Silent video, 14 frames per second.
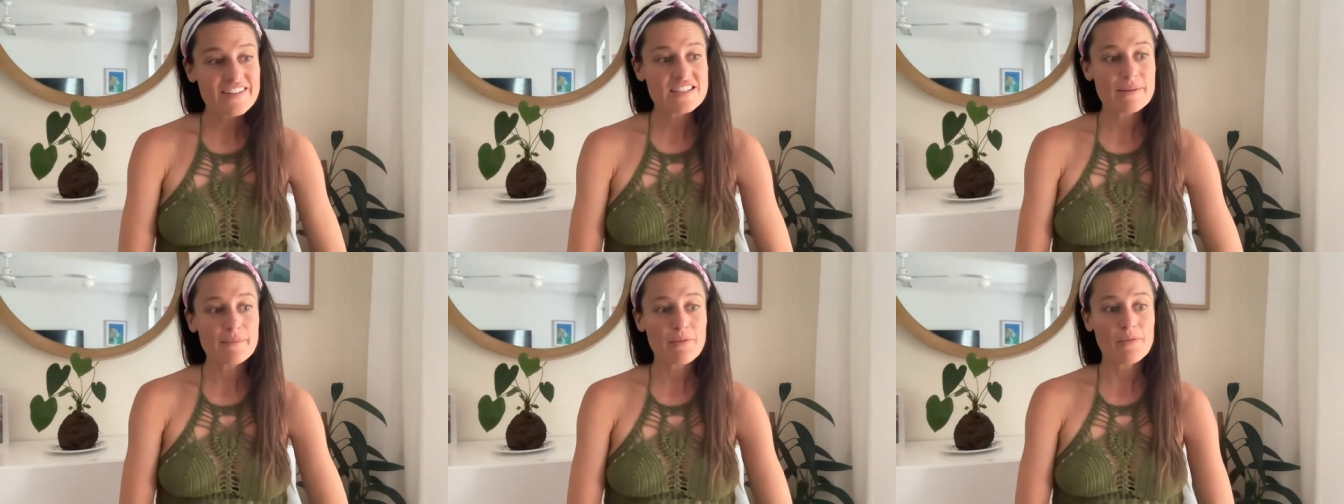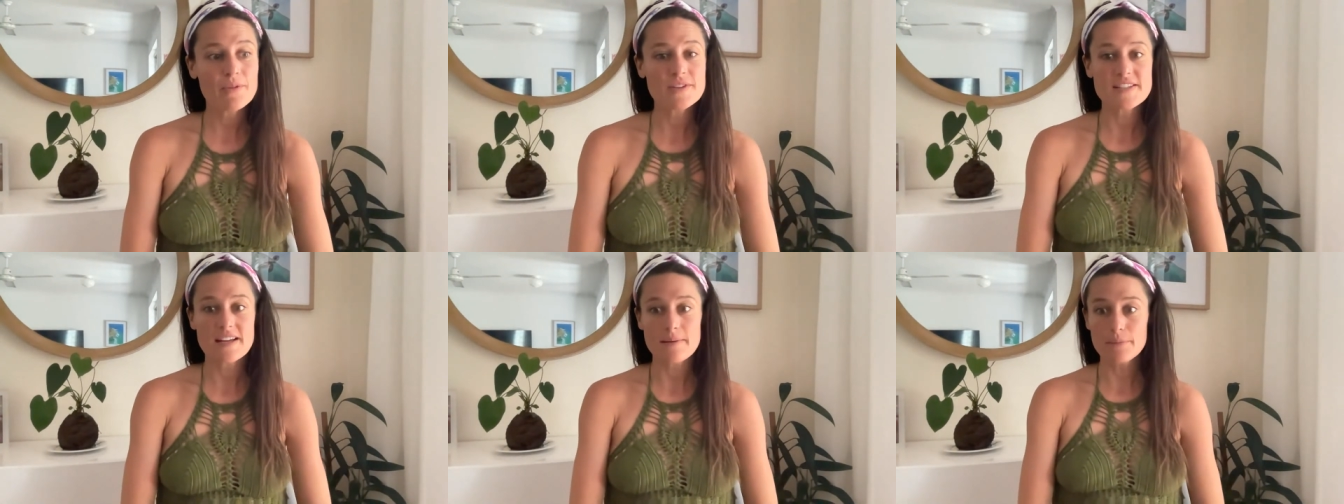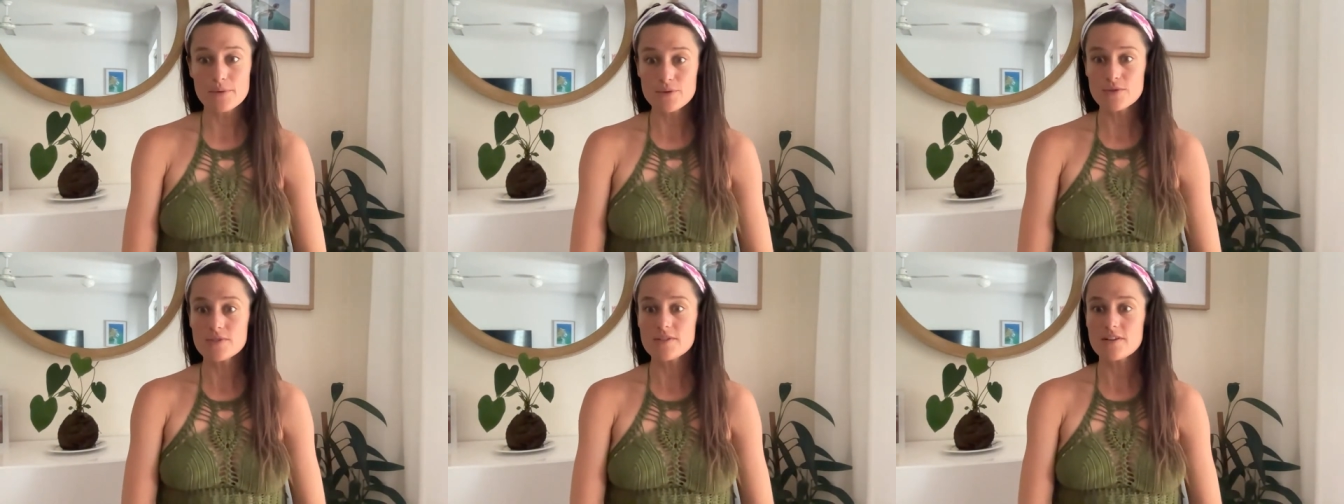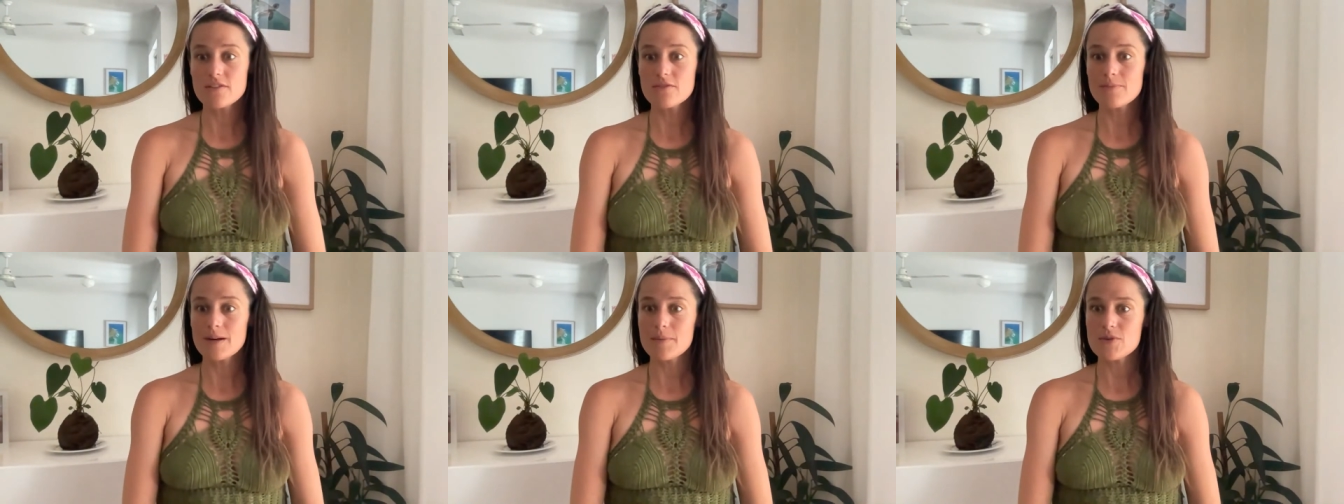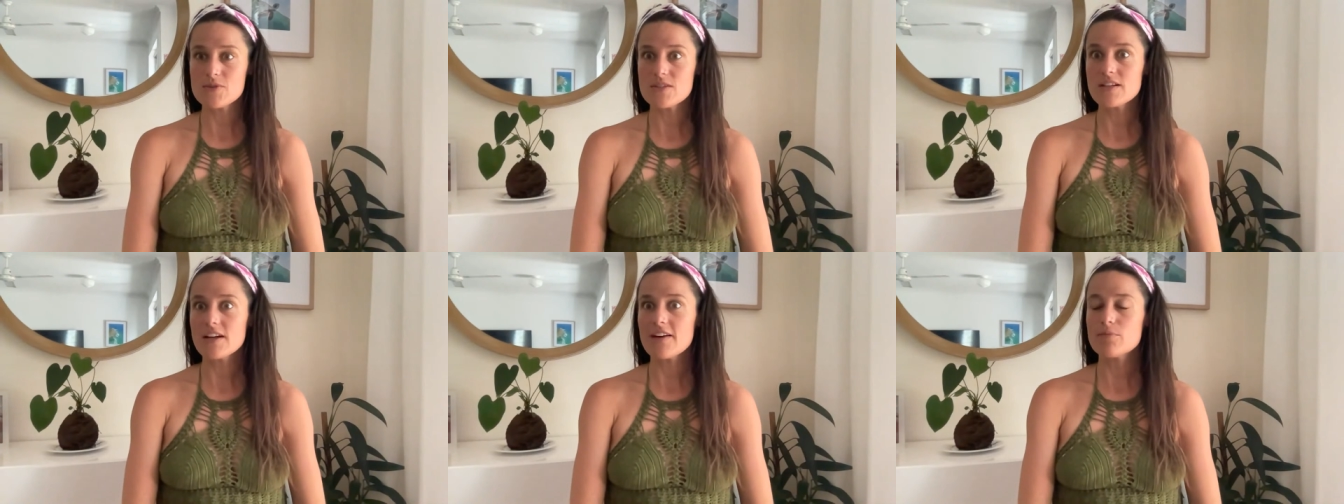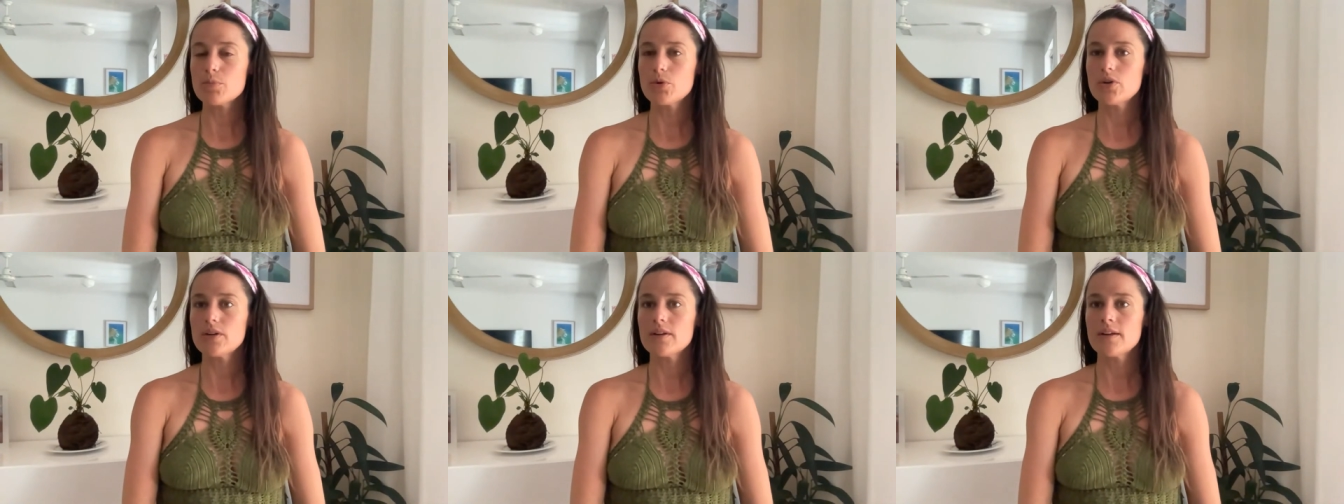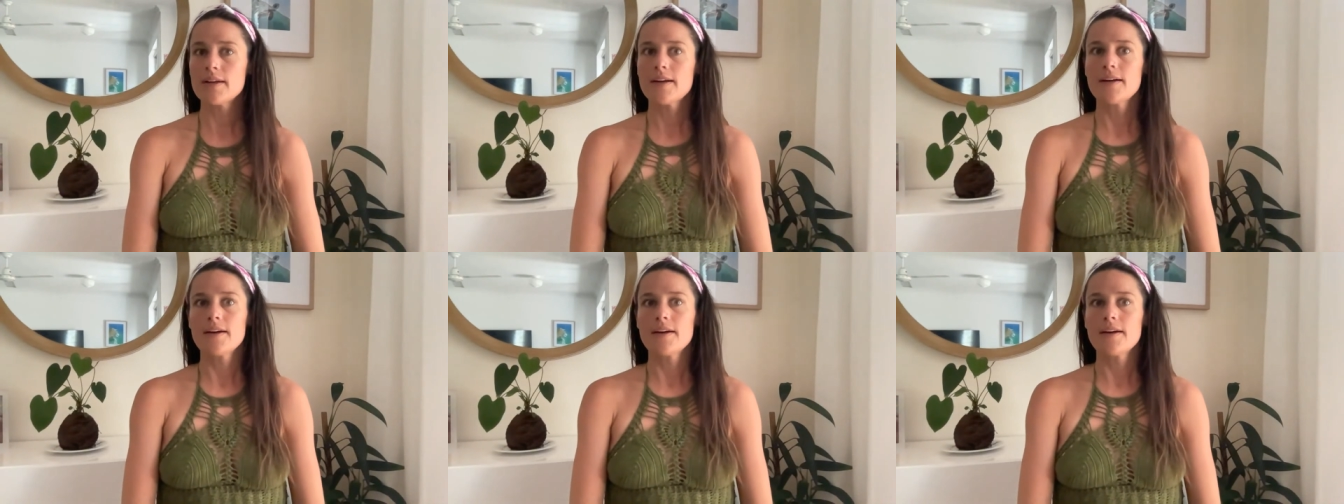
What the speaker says: some of the samples of my music? I put